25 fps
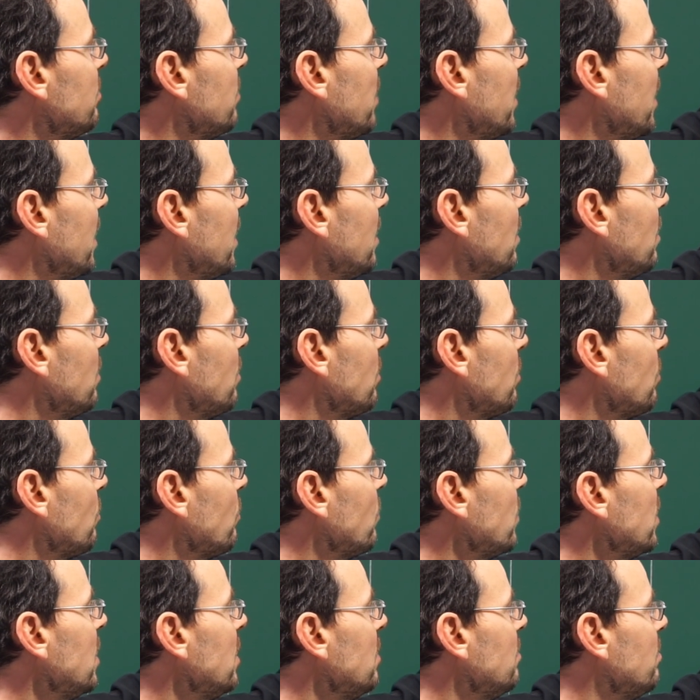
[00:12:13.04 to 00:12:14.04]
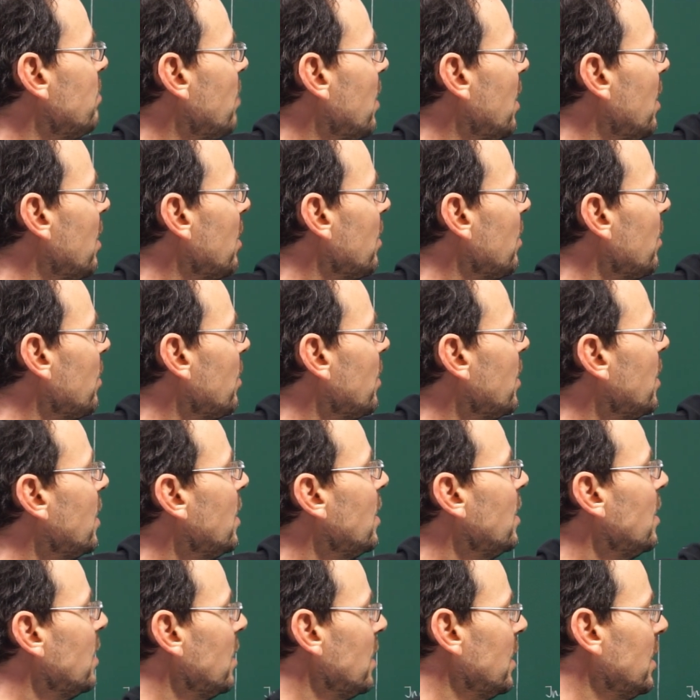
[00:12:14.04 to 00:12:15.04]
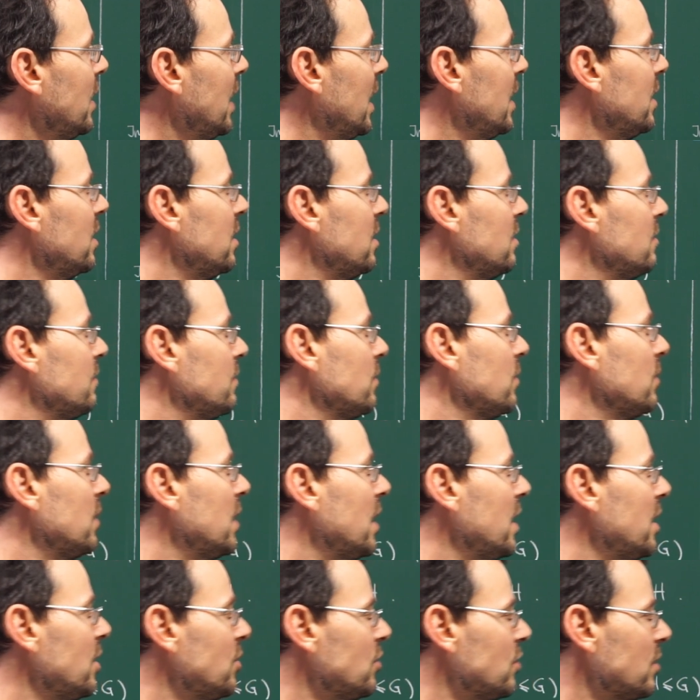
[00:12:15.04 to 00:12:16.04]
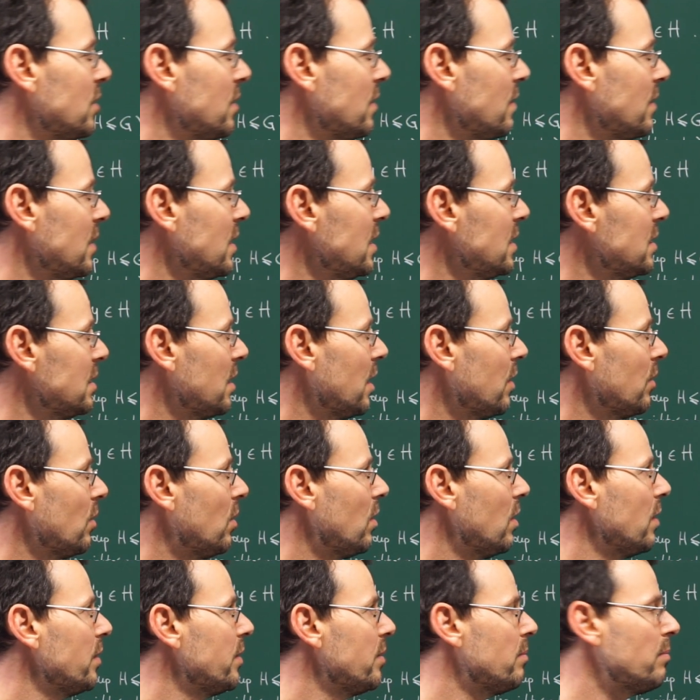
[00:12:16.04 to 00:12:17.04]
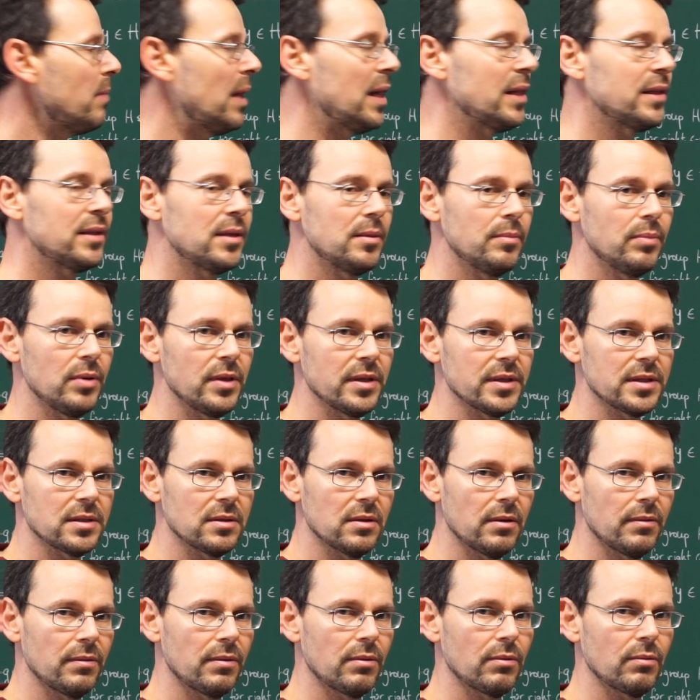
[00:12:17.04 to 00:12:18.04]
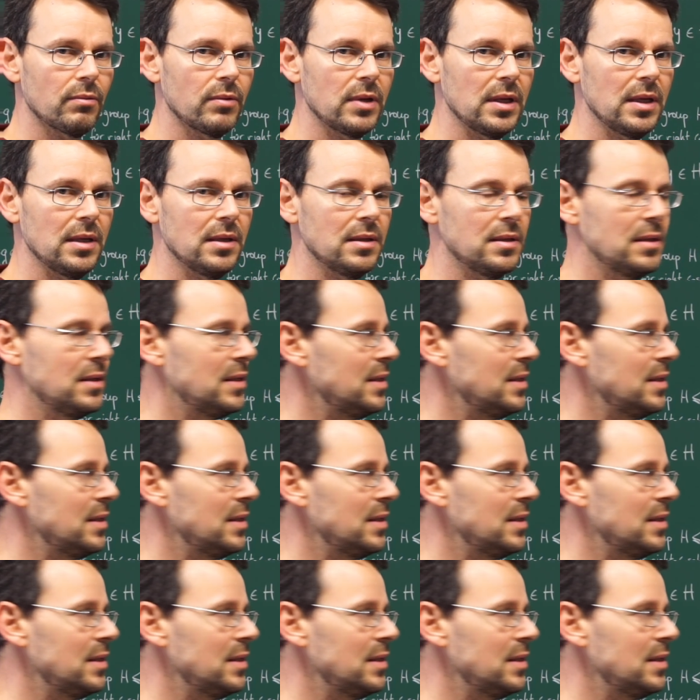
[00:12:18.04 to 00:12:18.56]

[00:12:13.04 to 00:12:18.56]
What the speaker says: by 3 bar. In additive notation, these are all the multiples of 3.